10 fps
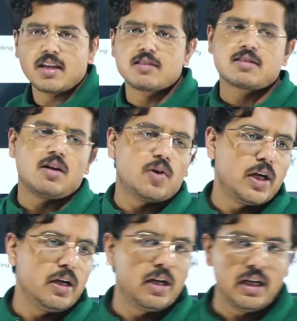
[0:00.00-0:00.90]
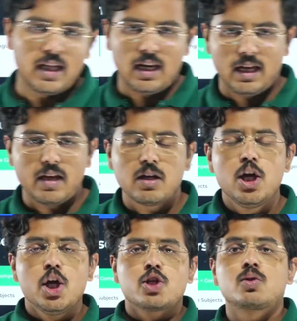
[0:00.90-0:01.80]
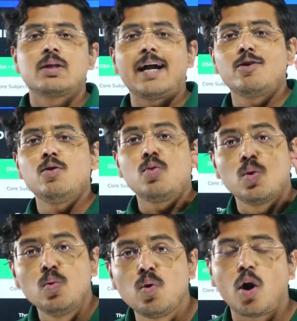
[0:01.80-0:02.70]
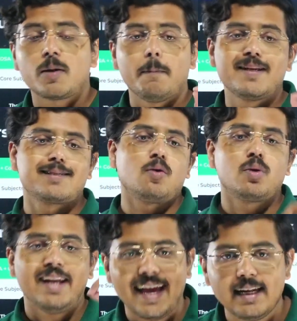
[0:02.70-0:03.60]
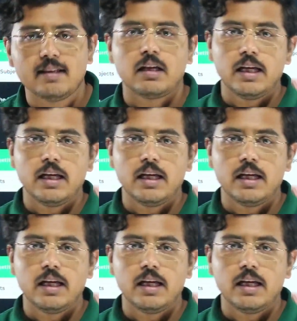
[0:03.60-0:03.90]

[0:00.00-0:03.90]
is covered in detail here, so that you do not miss out on anything.